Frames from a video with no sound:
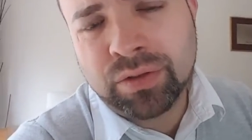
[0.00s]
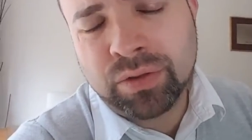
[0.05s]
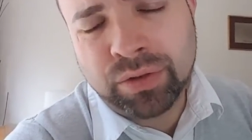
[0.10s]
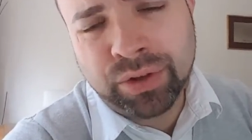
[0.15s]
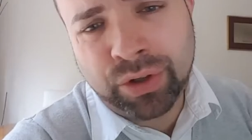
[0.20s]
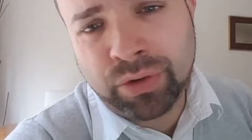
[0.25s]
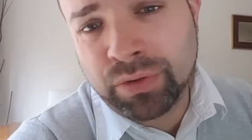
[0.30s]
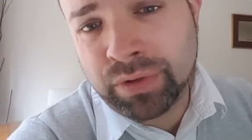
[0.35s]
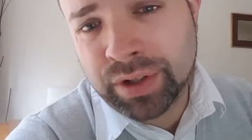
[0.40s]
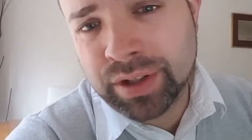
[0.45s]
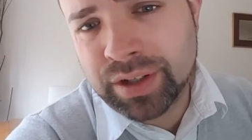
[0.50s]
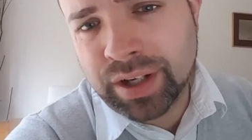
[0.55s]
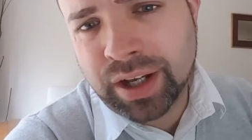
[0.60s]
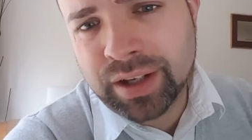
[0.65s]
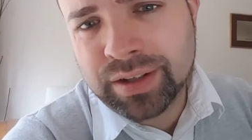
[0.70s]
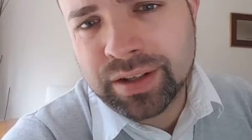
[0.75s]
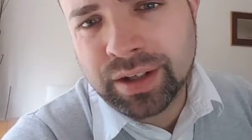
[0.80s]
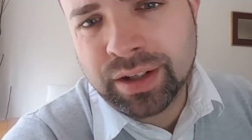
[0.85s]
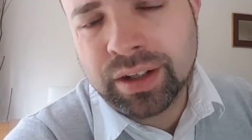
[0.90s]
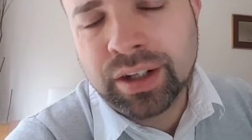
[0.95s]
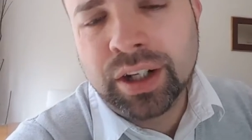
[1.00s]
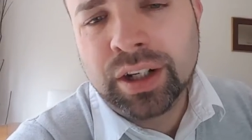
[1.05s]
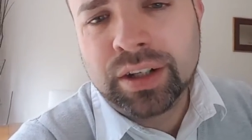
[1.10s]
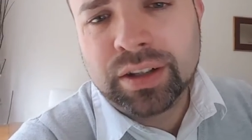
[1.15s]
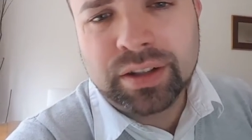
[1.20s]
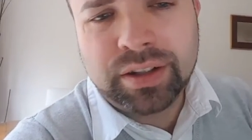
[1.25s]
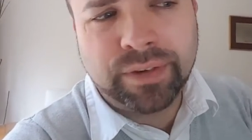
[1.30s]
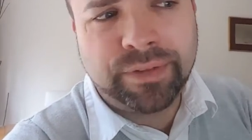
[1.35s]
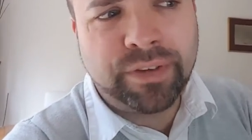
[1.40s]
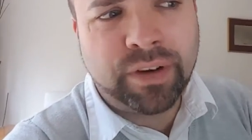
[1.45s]
or your assessor
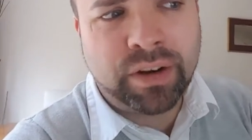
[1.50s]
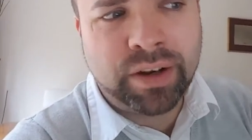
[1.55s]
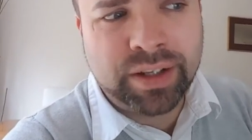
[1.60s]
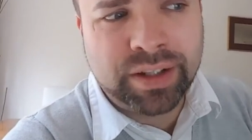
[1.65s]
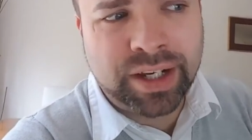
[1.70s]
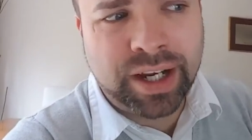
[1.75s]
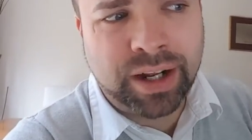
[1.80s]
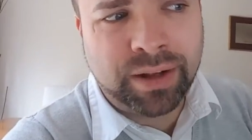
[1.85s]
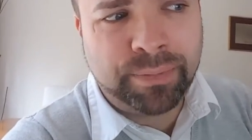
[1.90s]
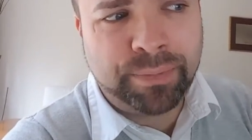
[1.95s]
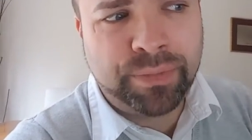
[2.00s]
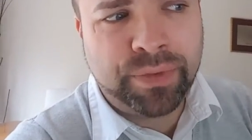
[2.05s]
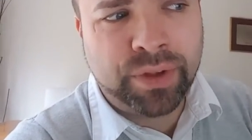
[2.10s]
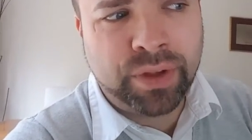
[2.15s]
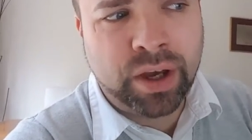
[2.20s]
to find out